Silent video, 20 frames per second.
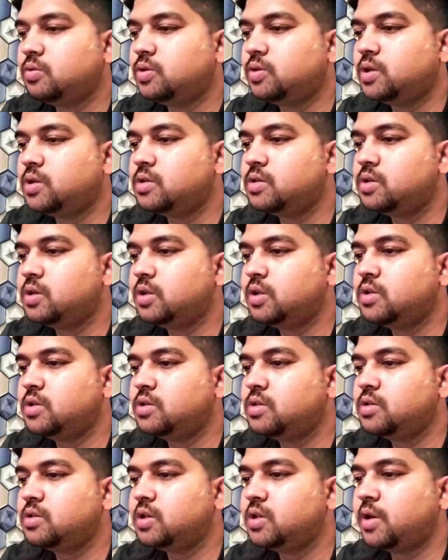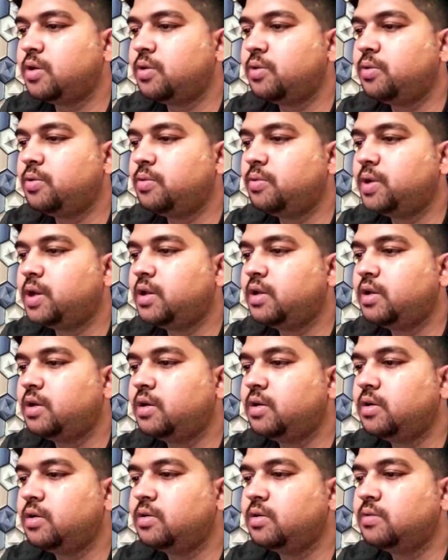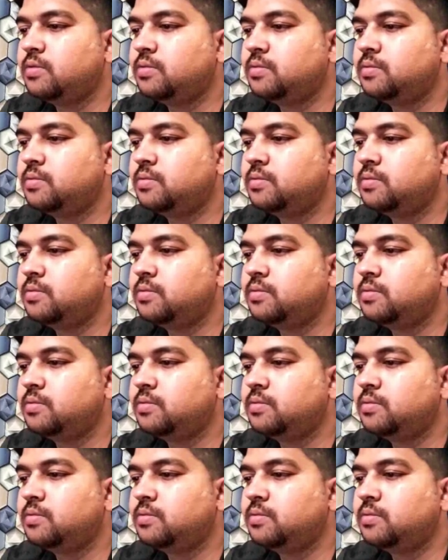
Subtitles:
So you can see this nanotube, right?